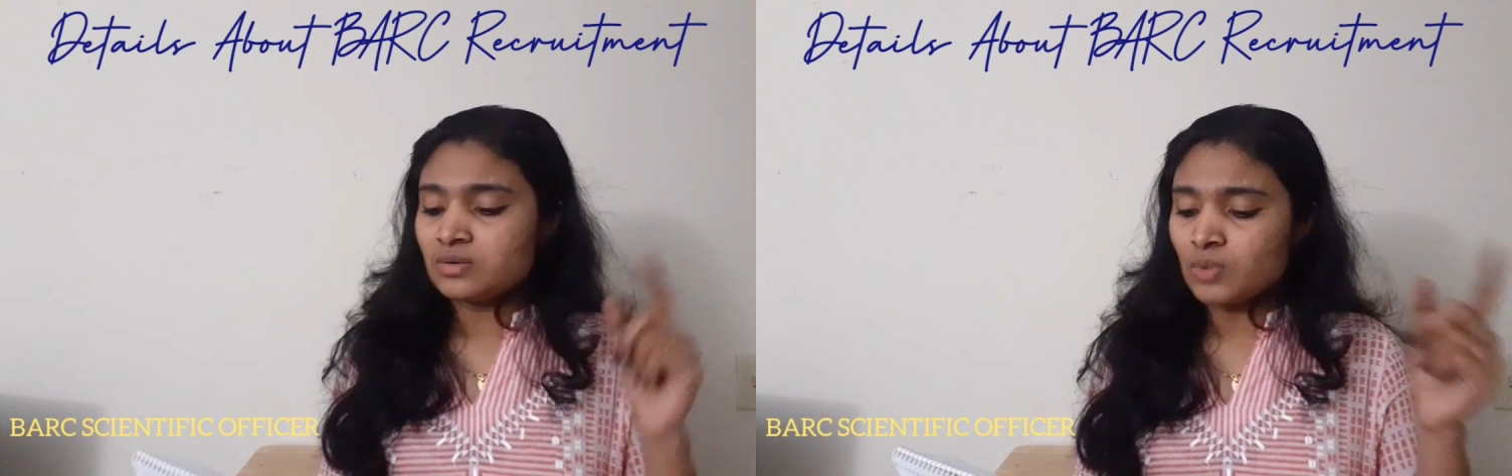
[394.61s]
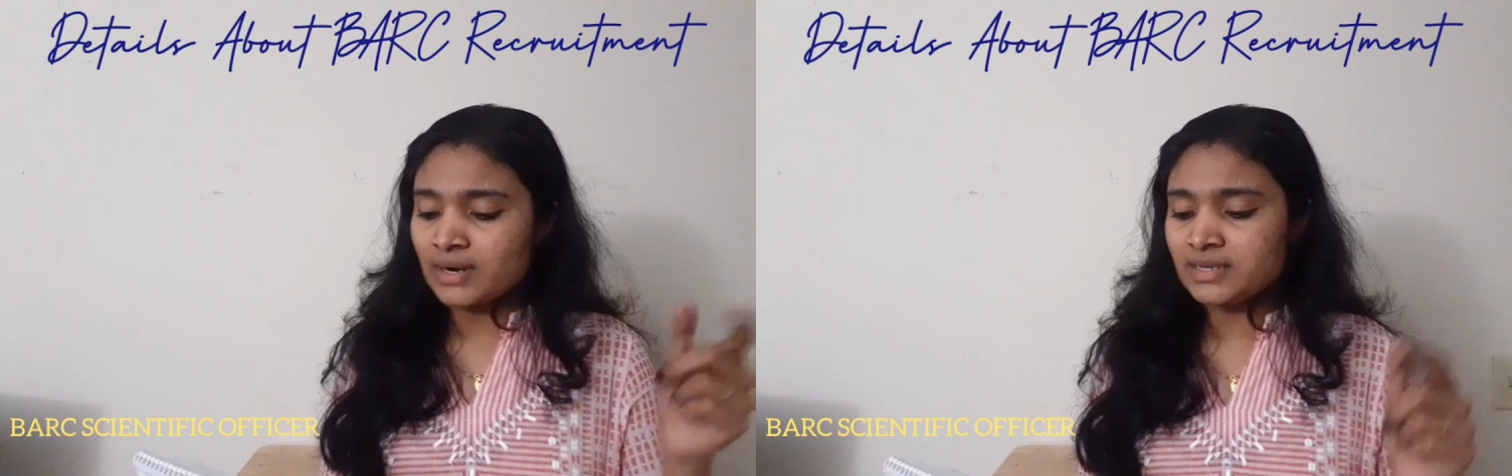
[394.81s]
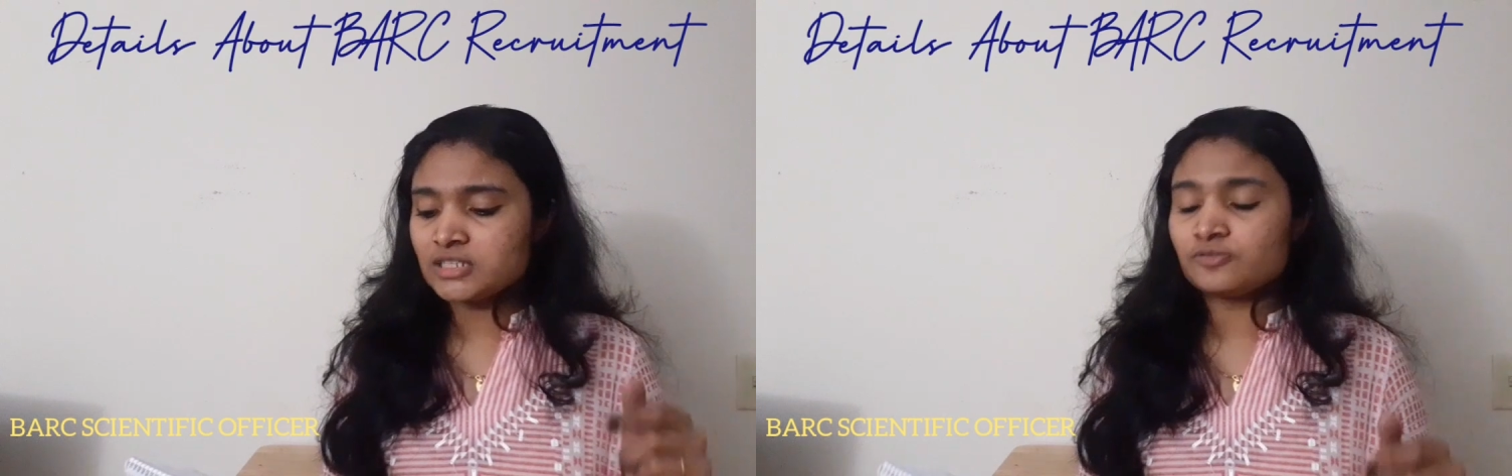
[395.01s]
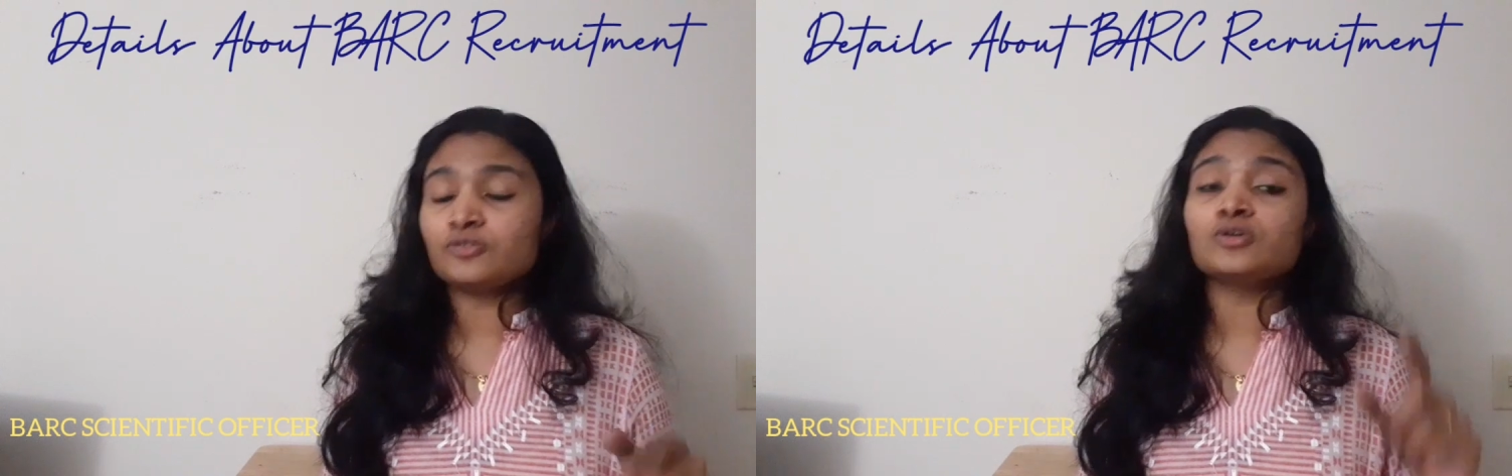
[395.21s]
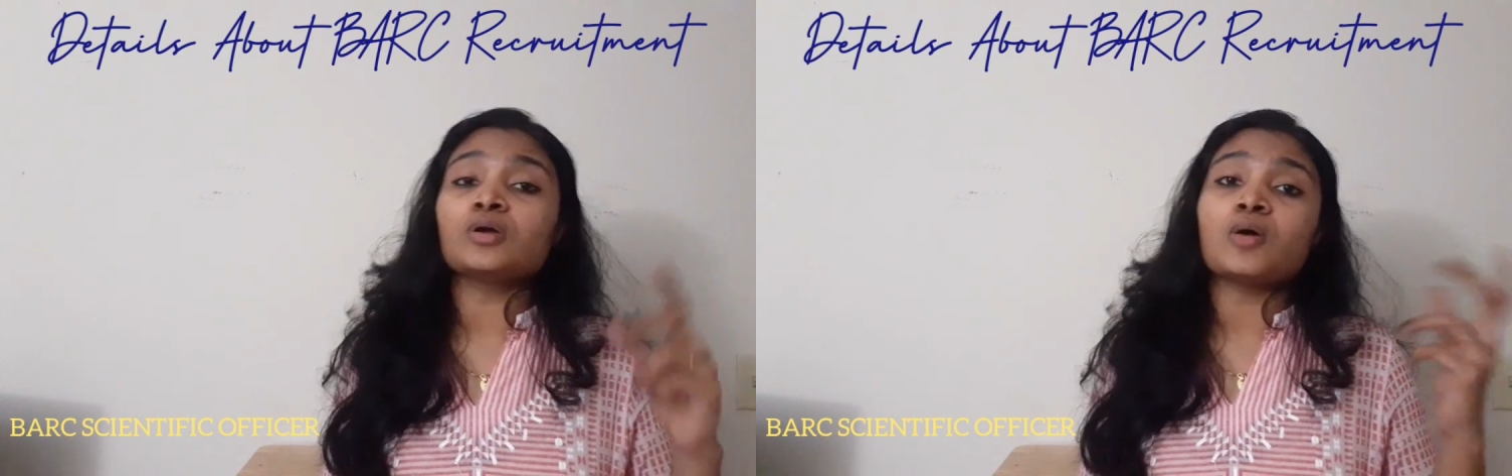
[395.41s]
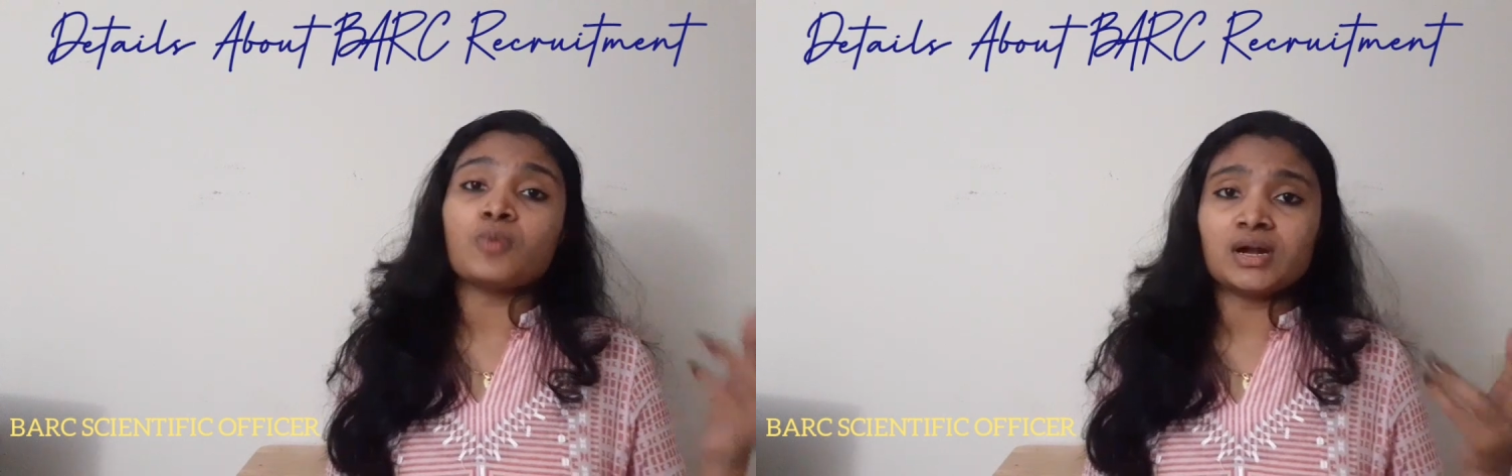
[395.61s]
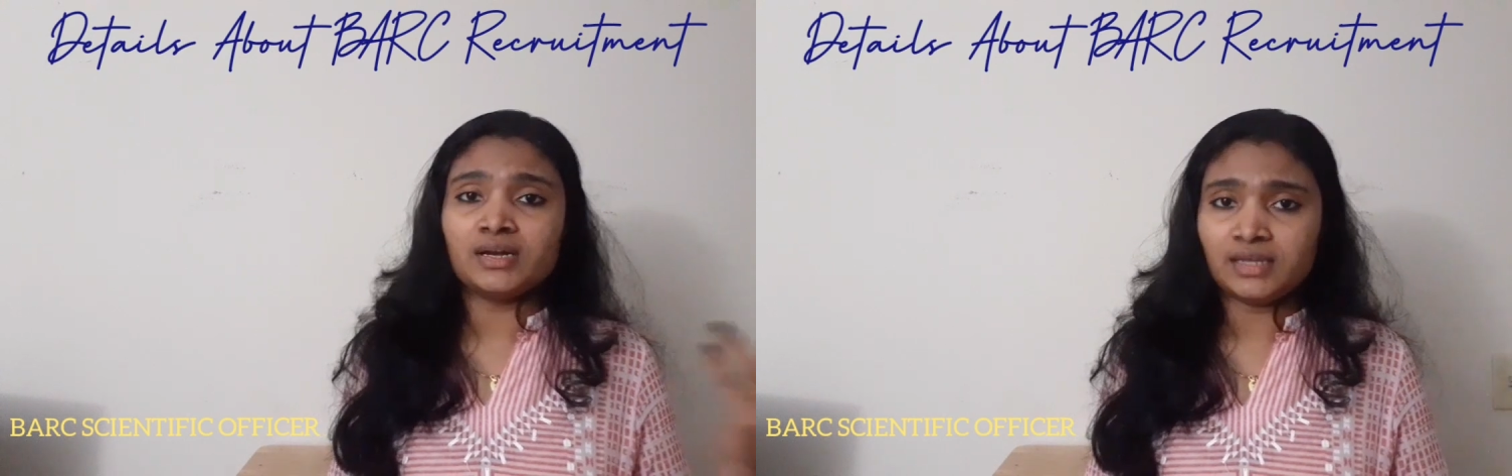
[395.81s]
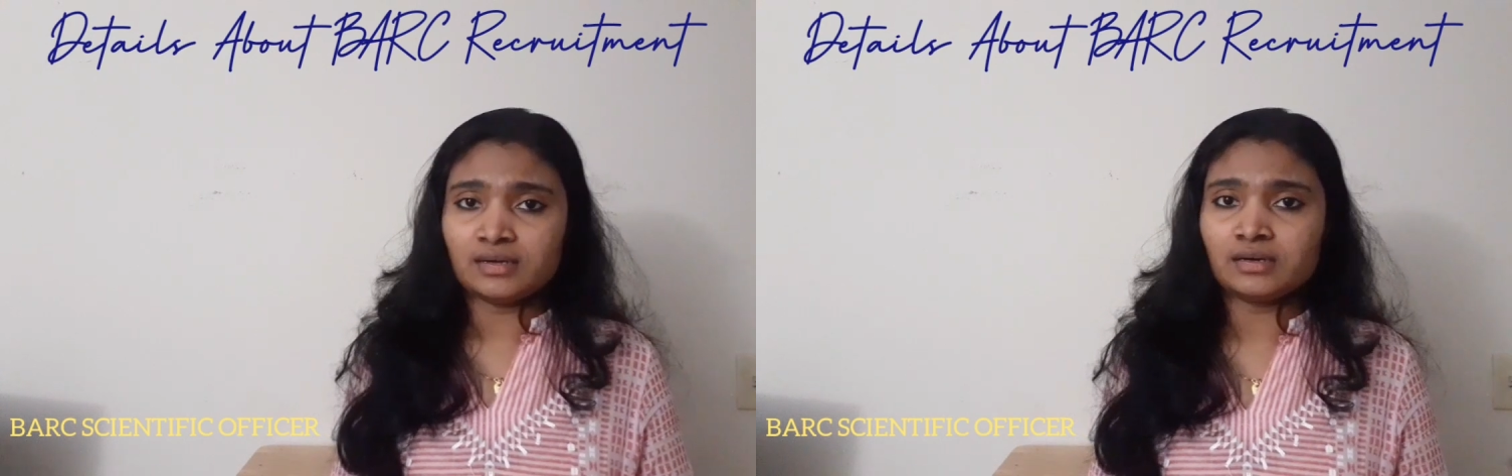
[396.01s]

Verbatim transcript: One is for one,